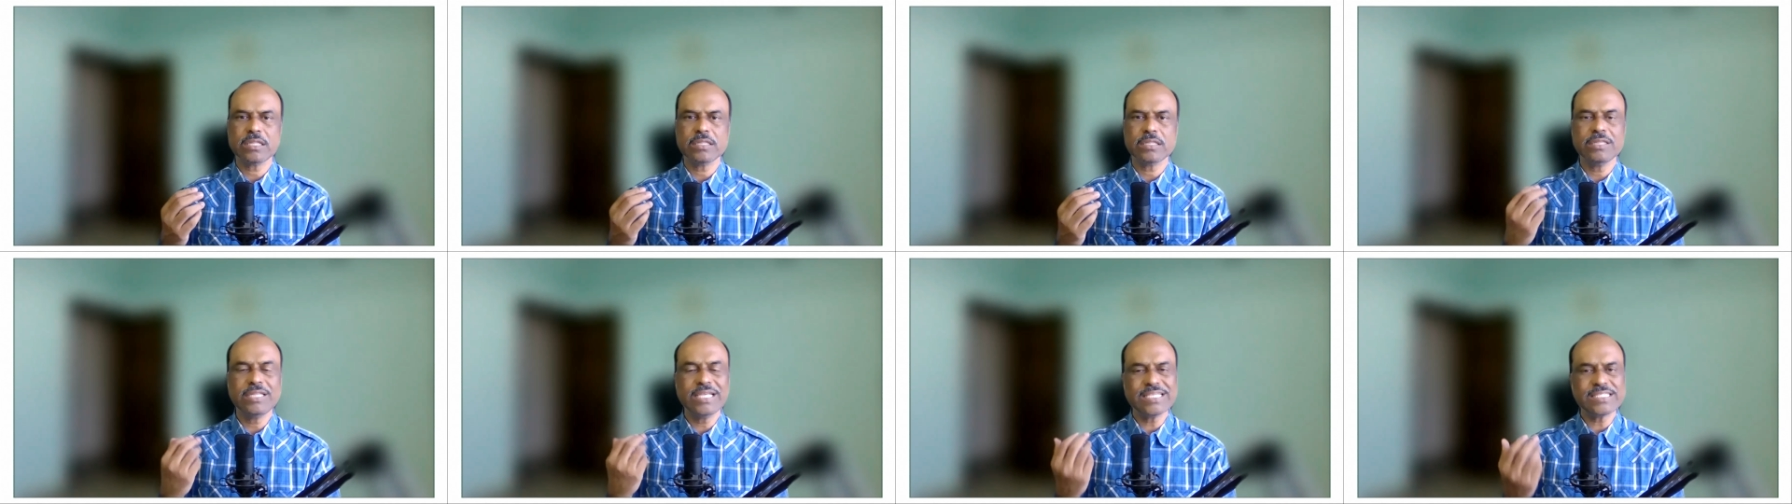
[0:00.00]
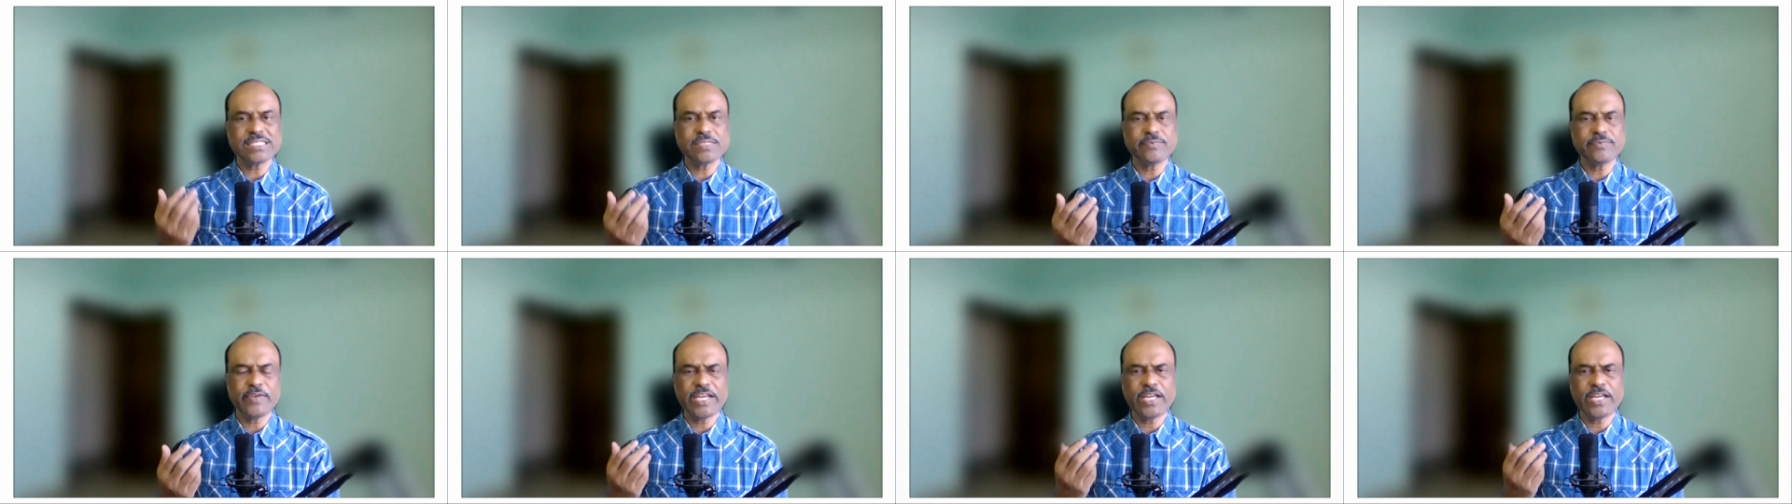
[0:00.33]

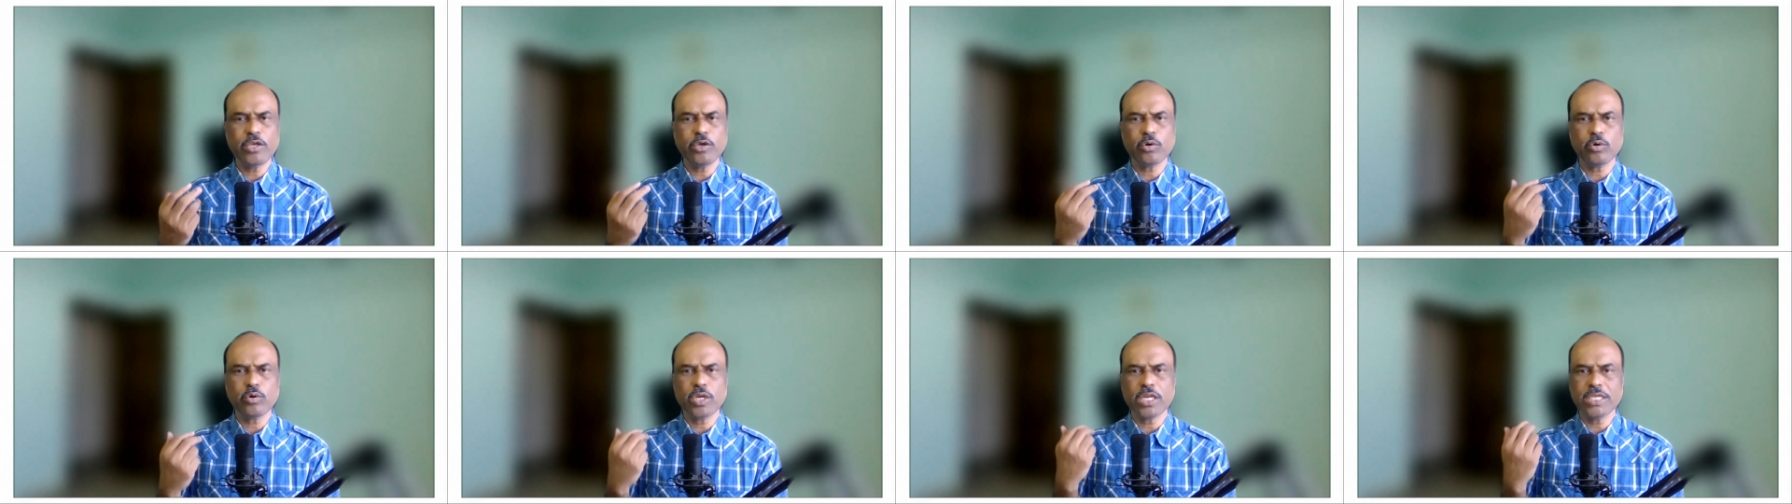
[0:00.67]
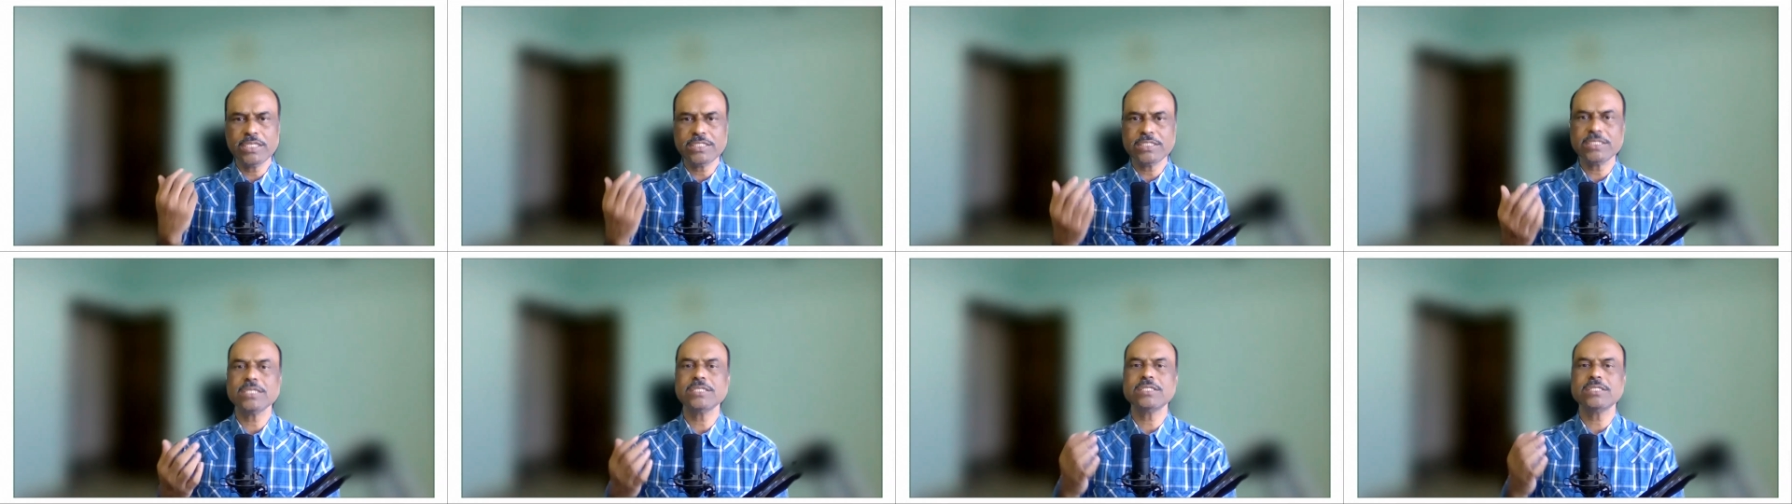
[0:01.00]
this video
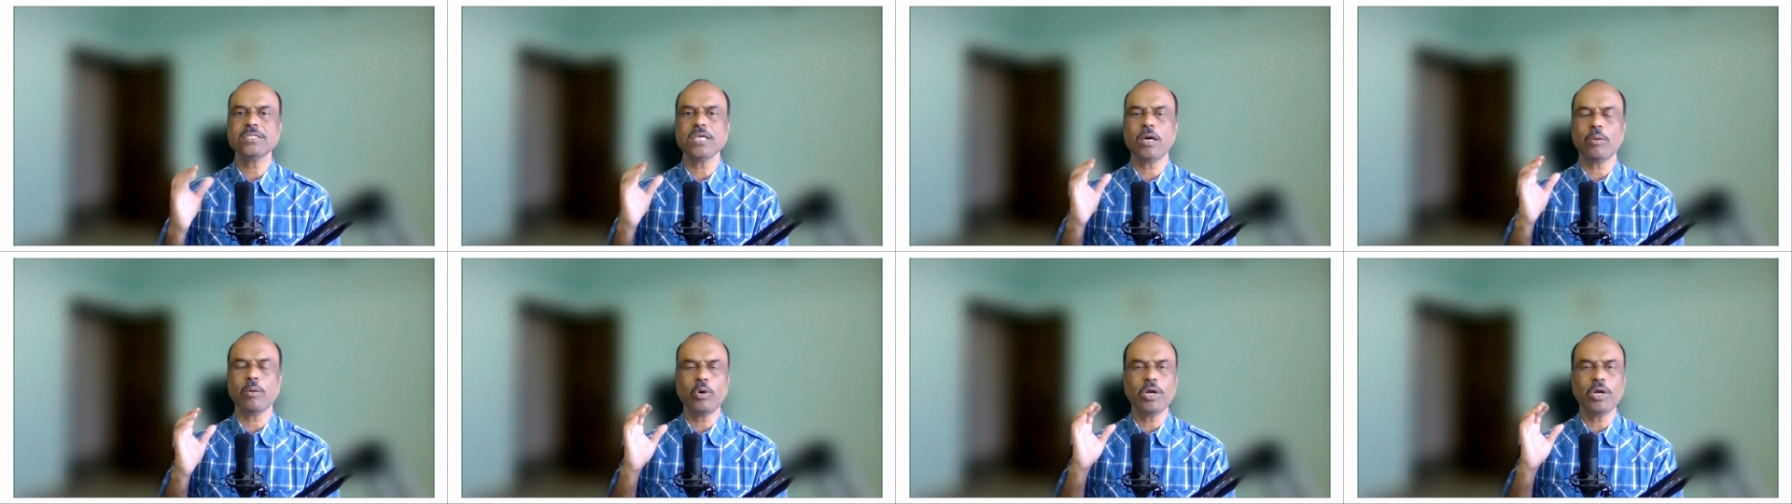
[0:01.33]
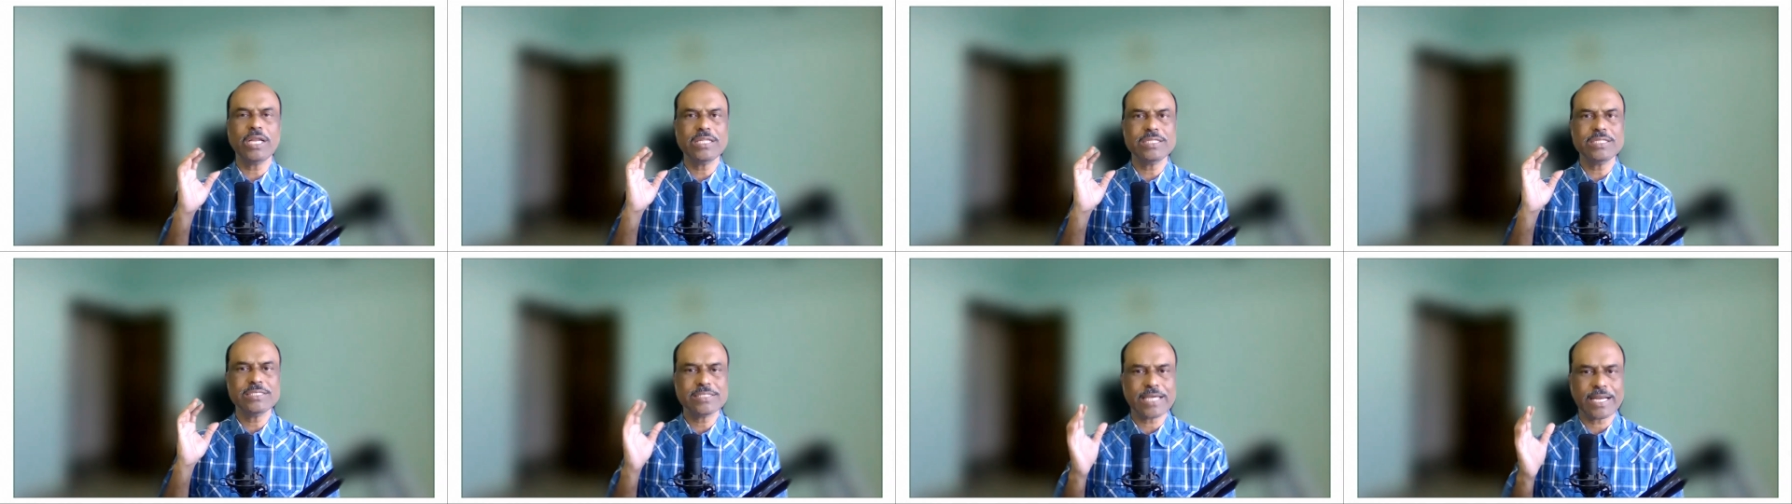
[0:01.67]
reaches someone
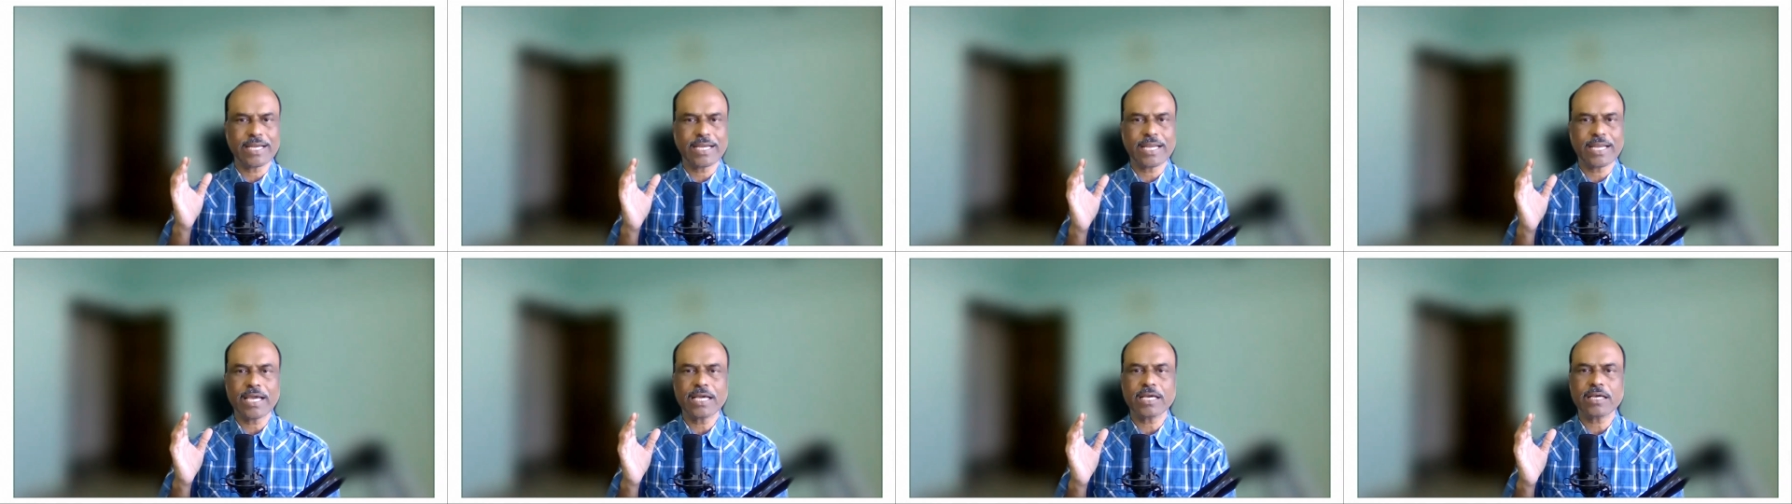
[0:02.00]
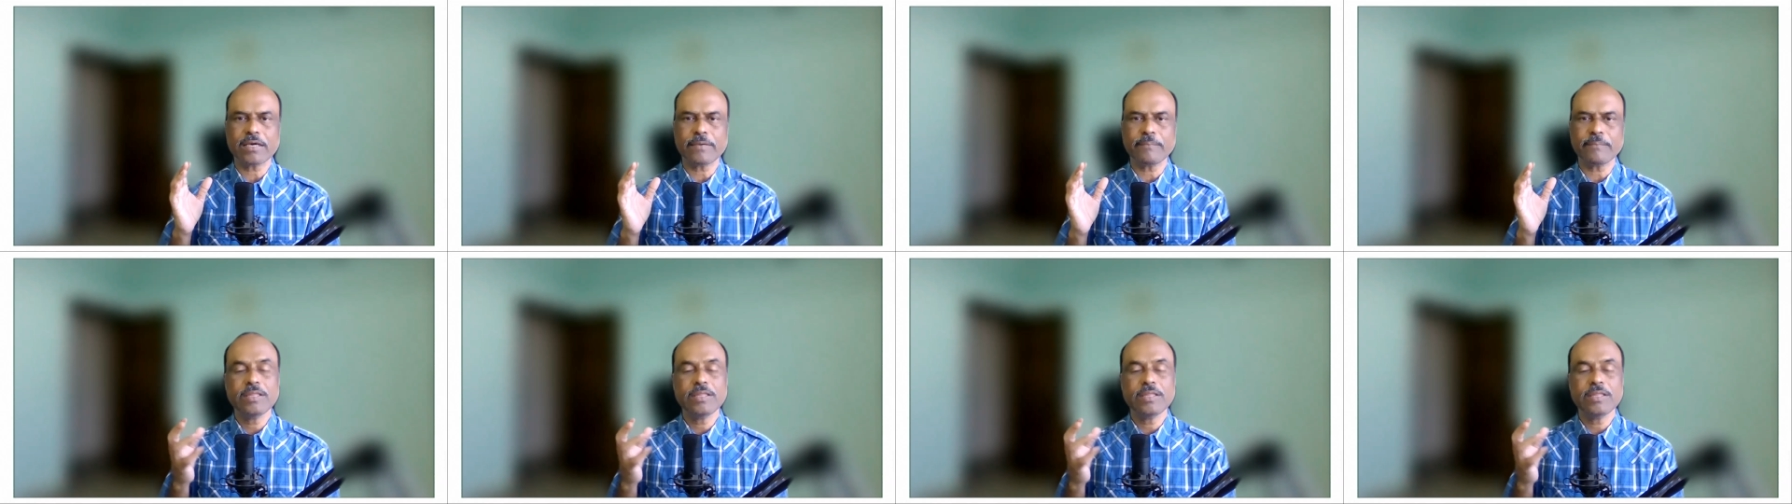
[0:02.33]
in CENTAC.